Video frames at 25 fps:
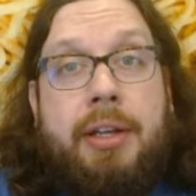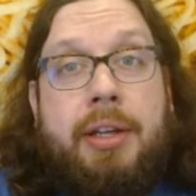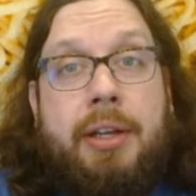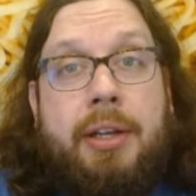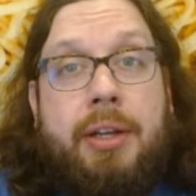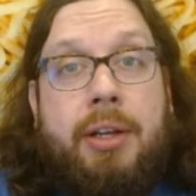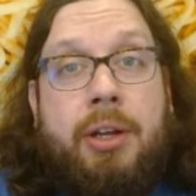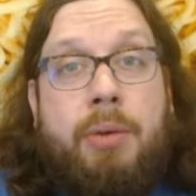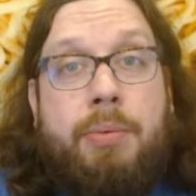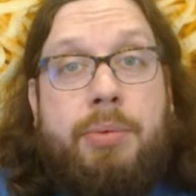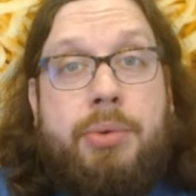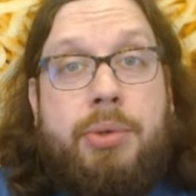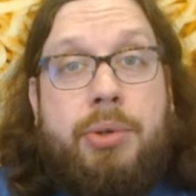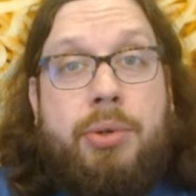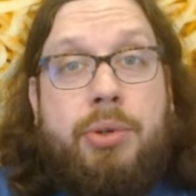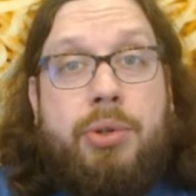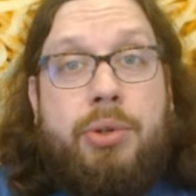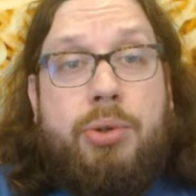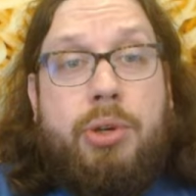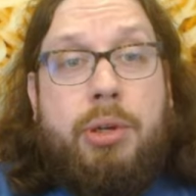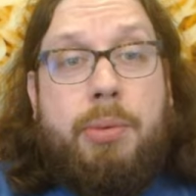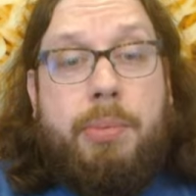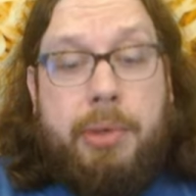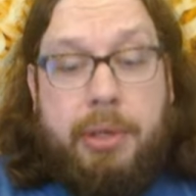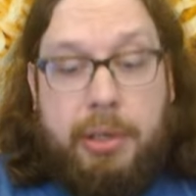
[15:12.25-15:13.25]
Hope you
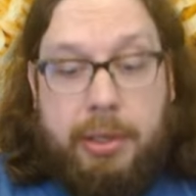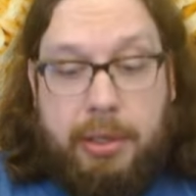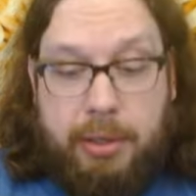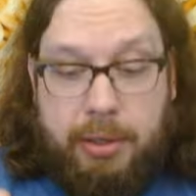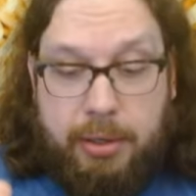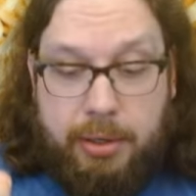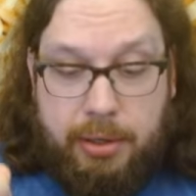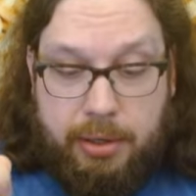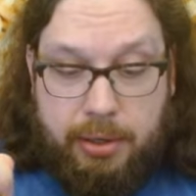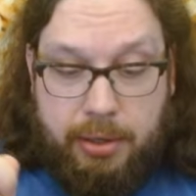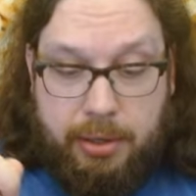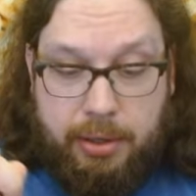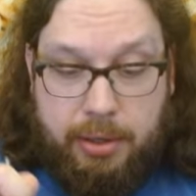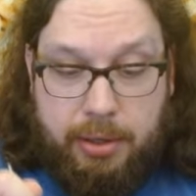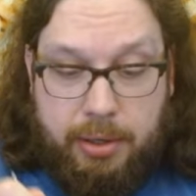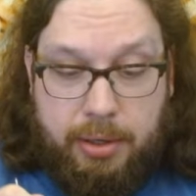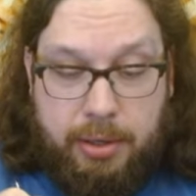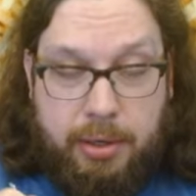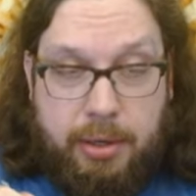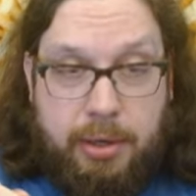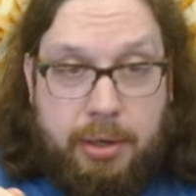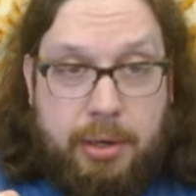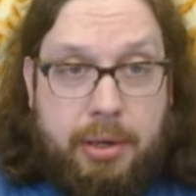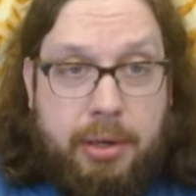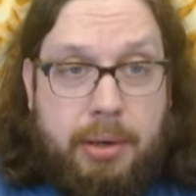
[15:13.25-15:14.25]
enjoyed me
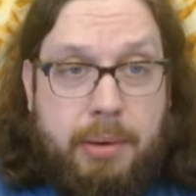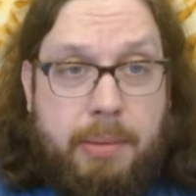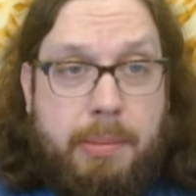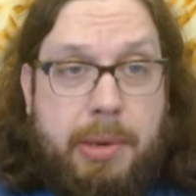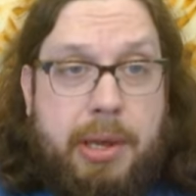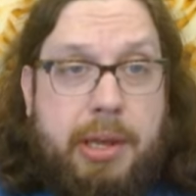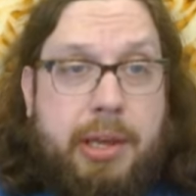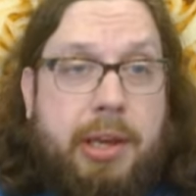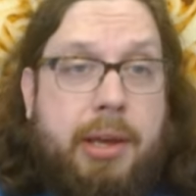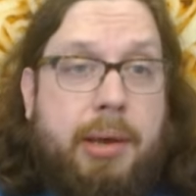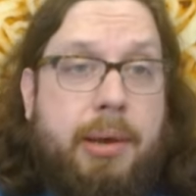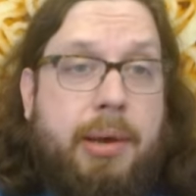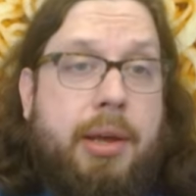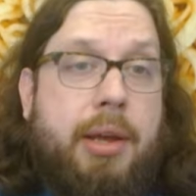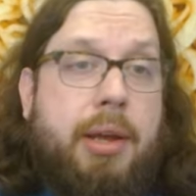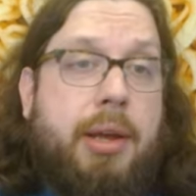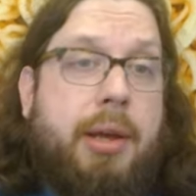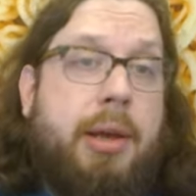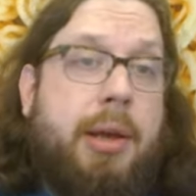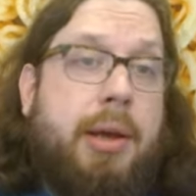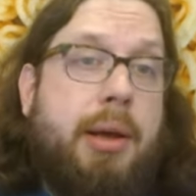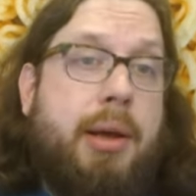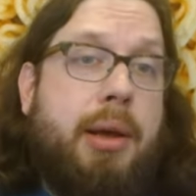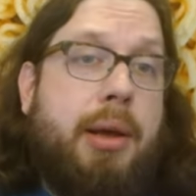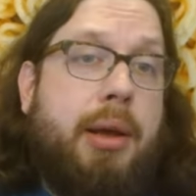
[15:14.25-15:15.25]
making
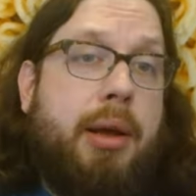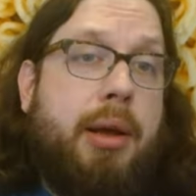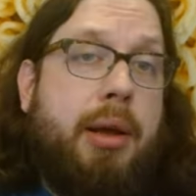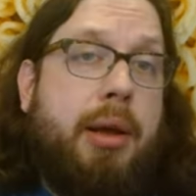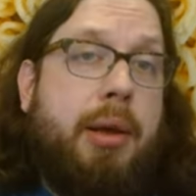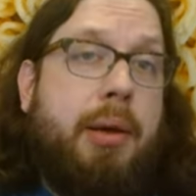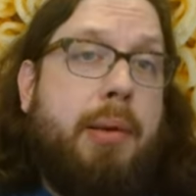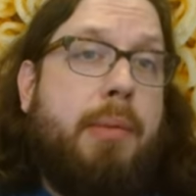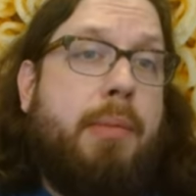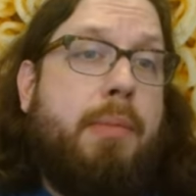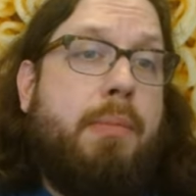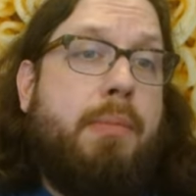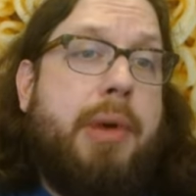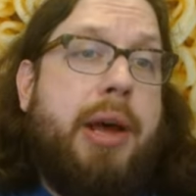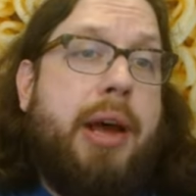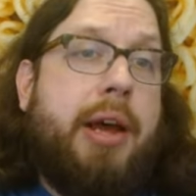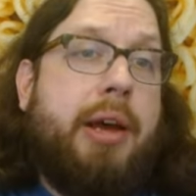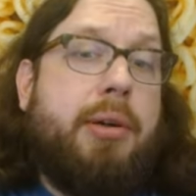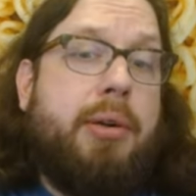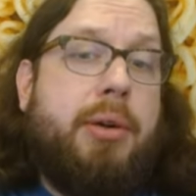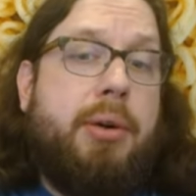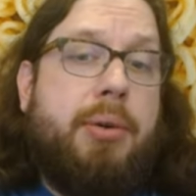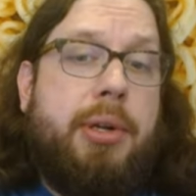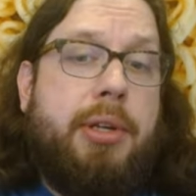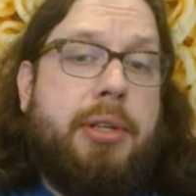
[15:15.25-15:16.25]

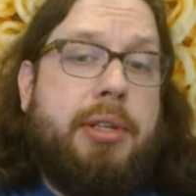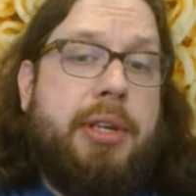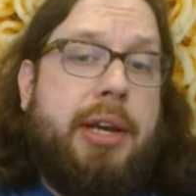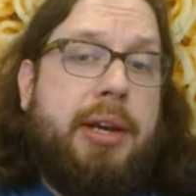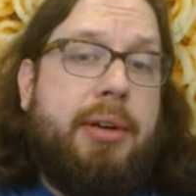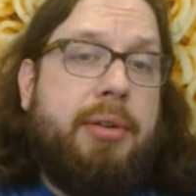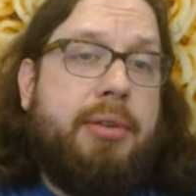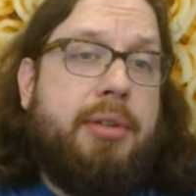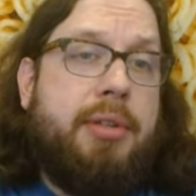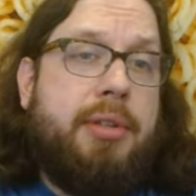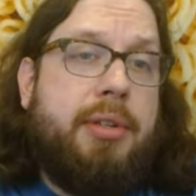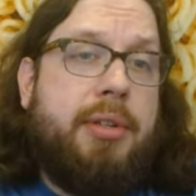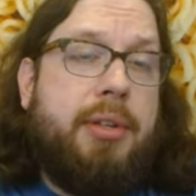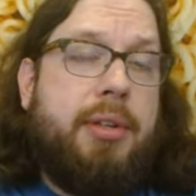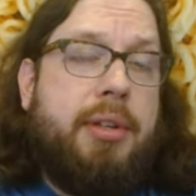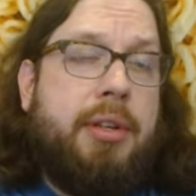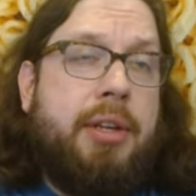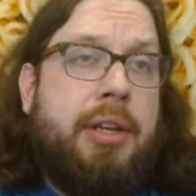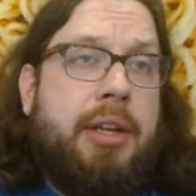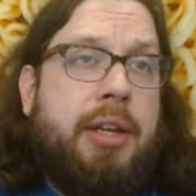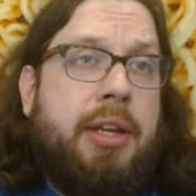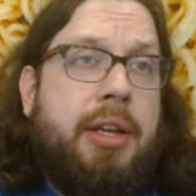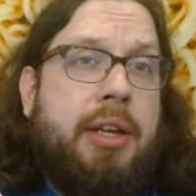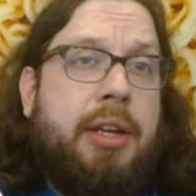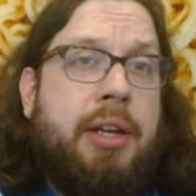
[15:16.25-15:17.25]
macaroni sounds.
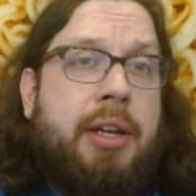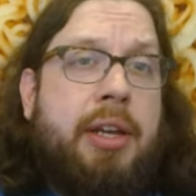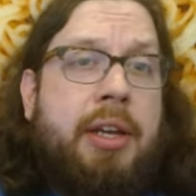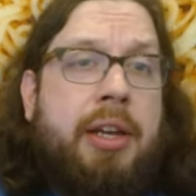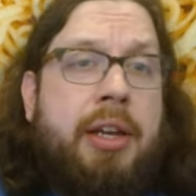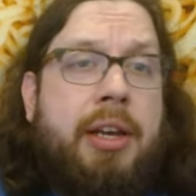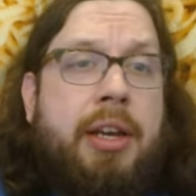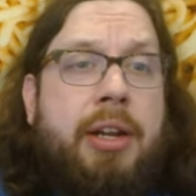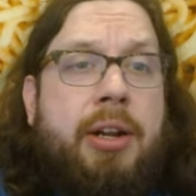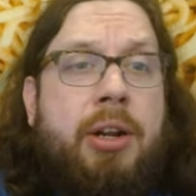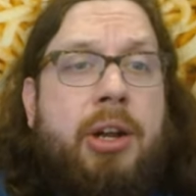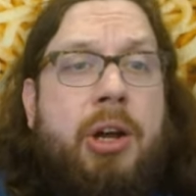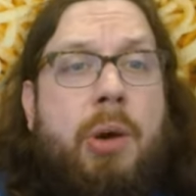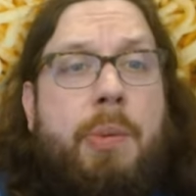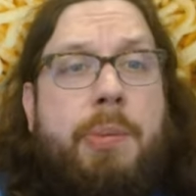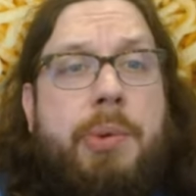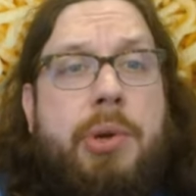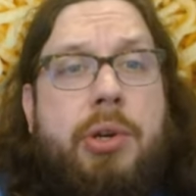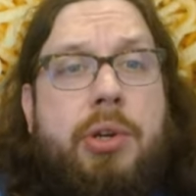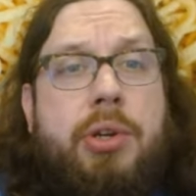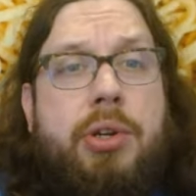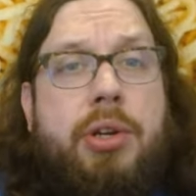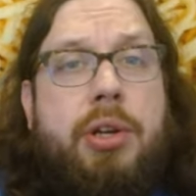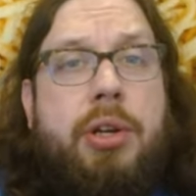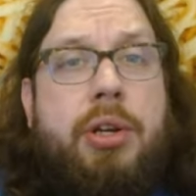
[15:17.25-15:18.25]
I hope you're